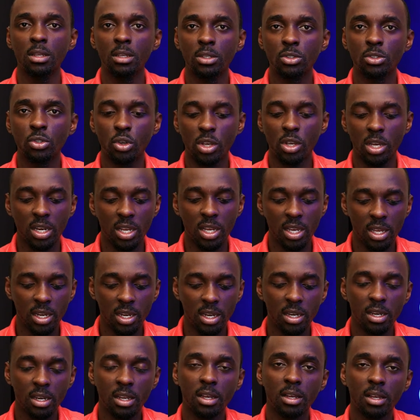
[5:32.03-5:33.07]
so you can go ahead
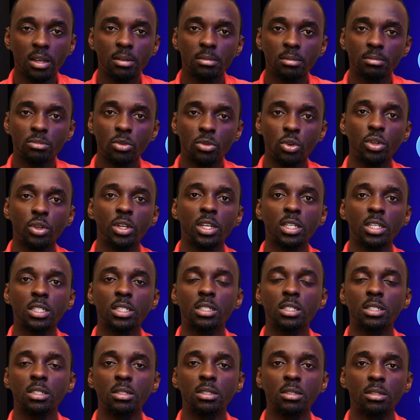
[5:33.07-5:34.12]
and
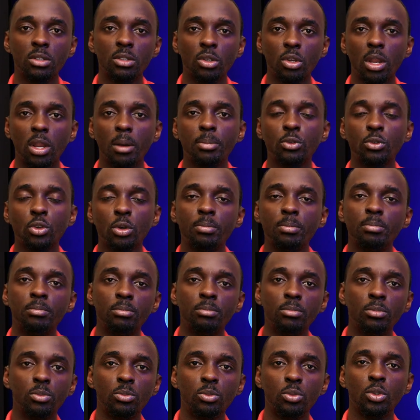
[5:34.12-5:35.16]
connect your laptop
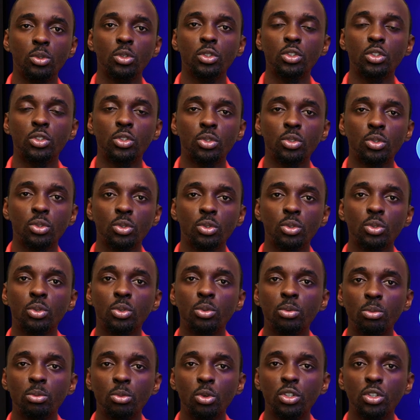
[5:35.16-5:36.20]
onto
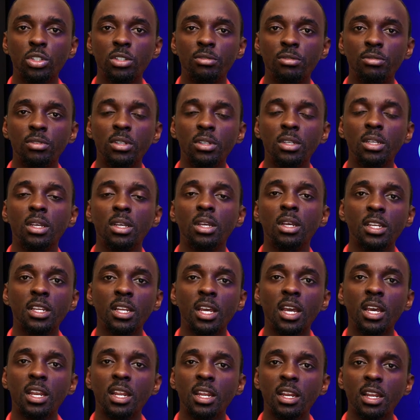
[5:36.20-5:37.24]
your TV, then
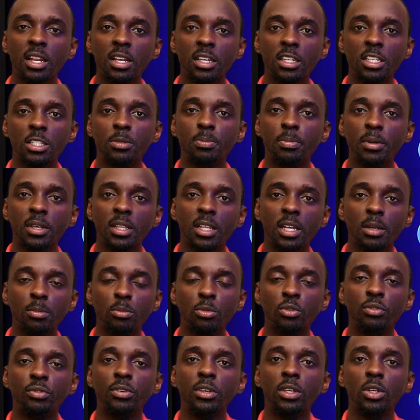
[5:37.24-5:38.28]
go ahead and display that
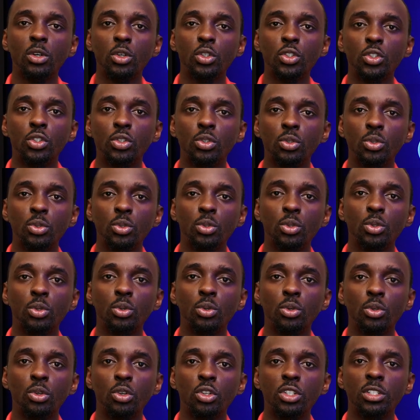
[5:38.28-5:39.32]
movie onto
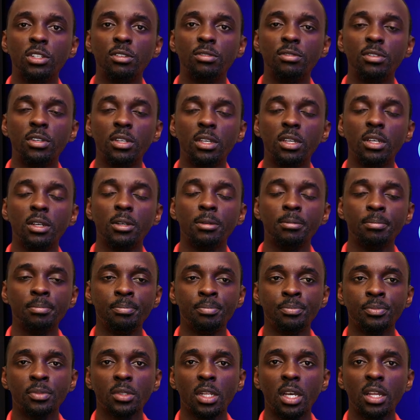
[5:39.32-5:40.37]
your TV,
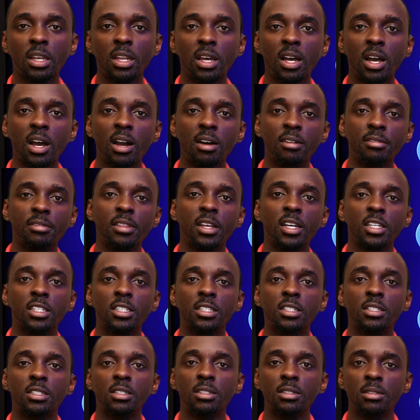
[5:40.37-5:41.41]
and I have
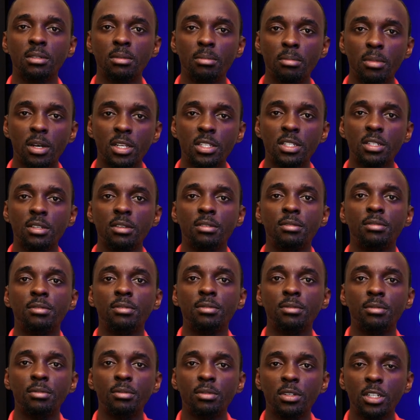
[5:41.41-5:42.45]
that massive
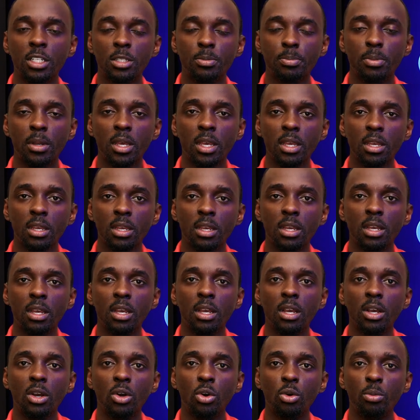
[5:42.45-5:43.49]
display
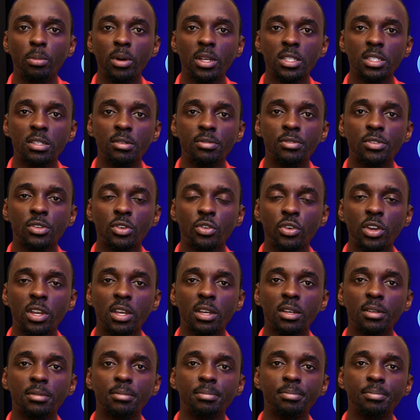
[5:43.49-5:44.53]
or massive screen.